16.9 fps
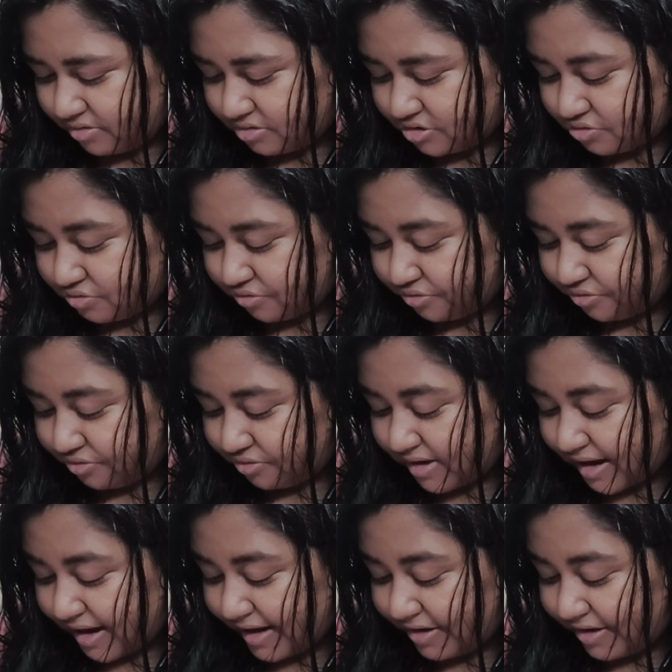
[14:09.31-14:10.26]
would you
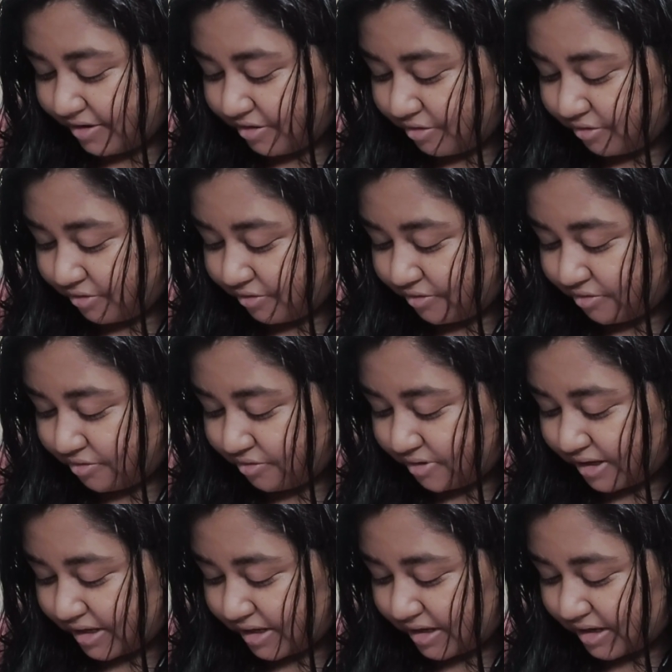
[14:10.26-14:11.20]
choose to write your
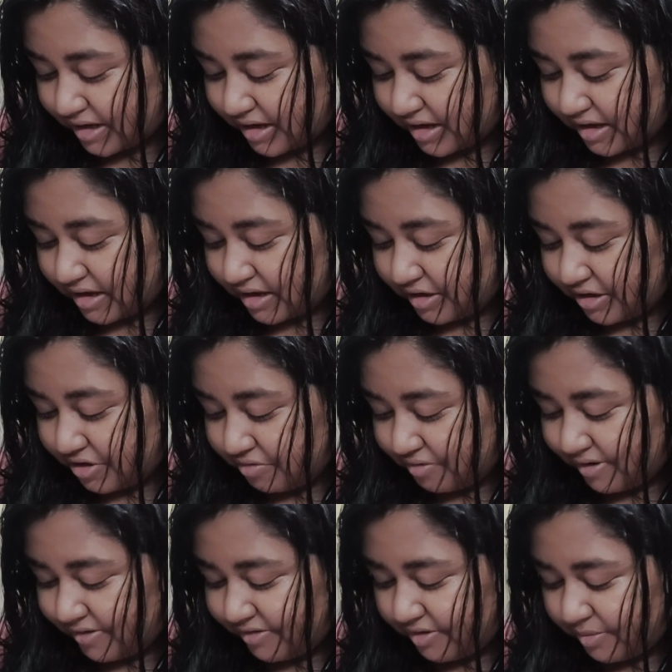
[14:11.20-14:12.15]
story?
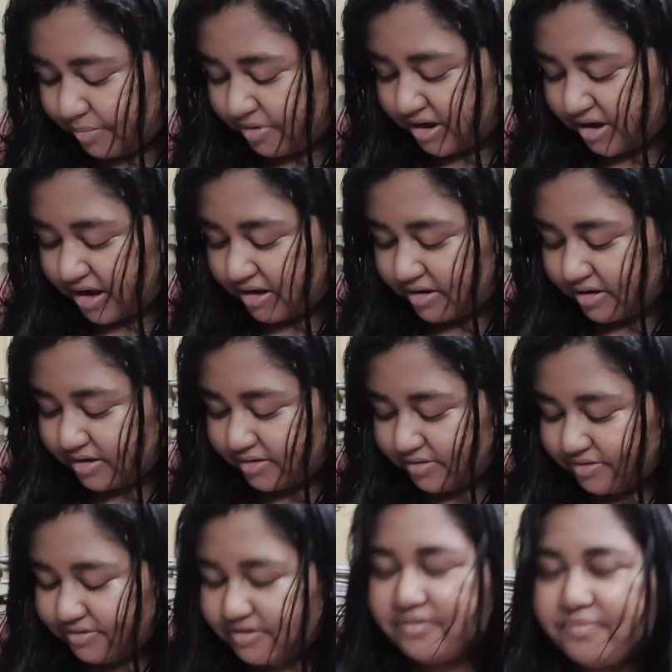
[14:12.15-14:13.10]
You as a
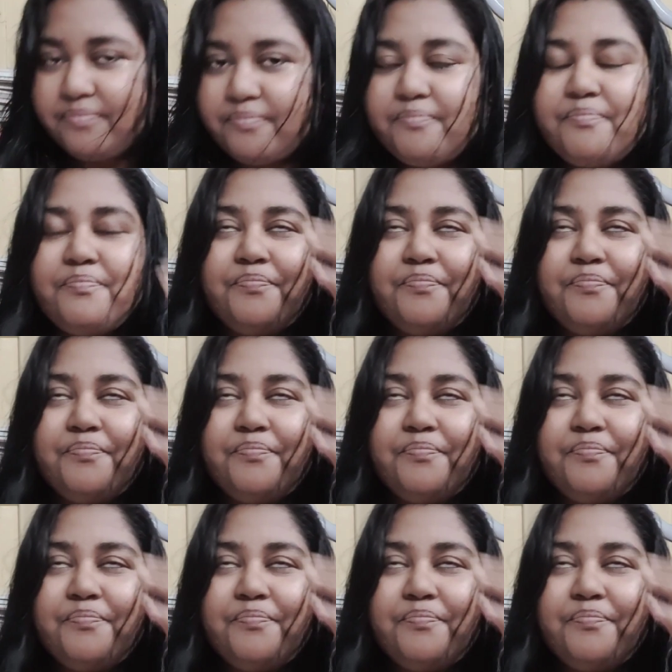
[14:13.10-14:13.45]
protagonist.